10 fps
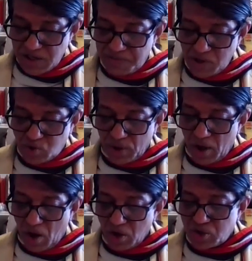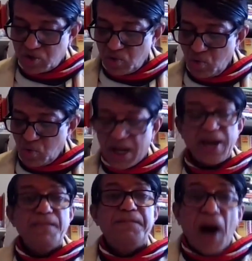individual or two
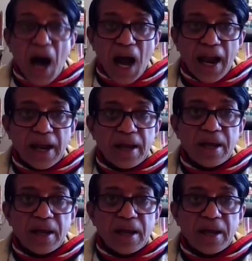can buy.